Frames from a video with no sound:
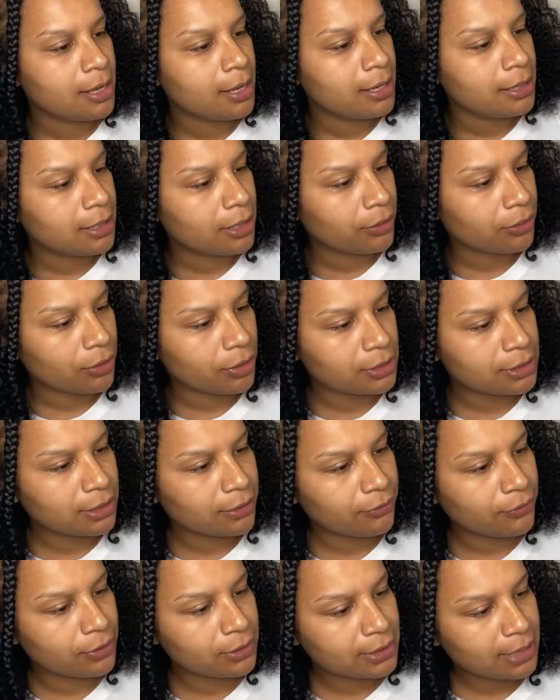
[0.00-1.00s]
Now there are
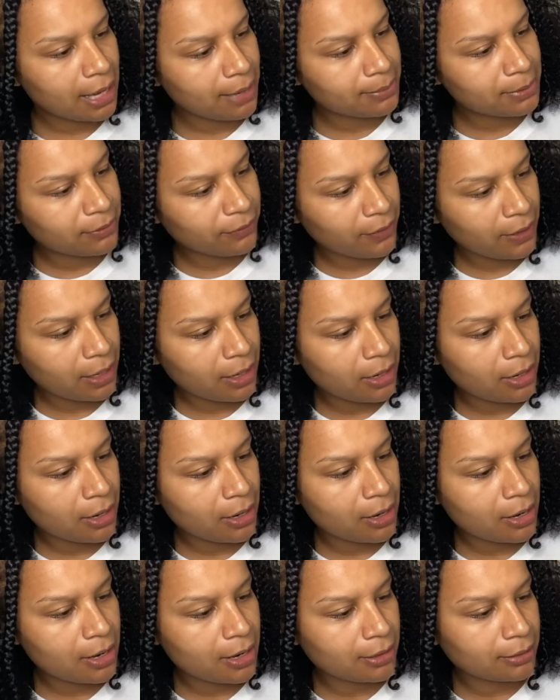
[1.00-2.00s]
different types of
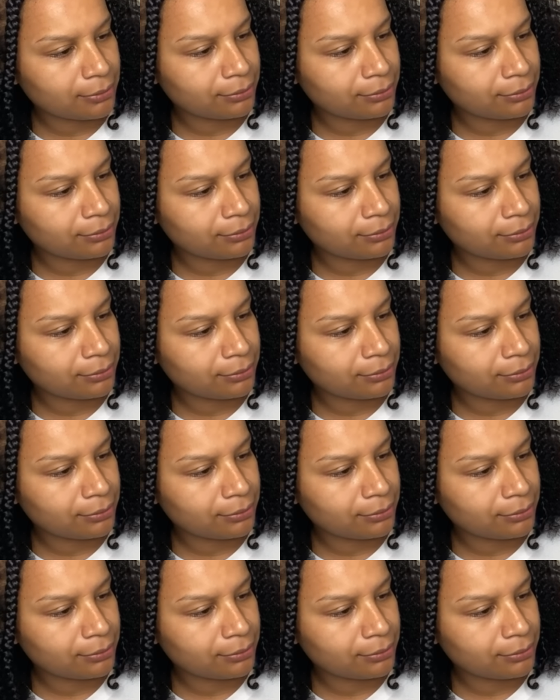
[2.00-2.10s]
hair.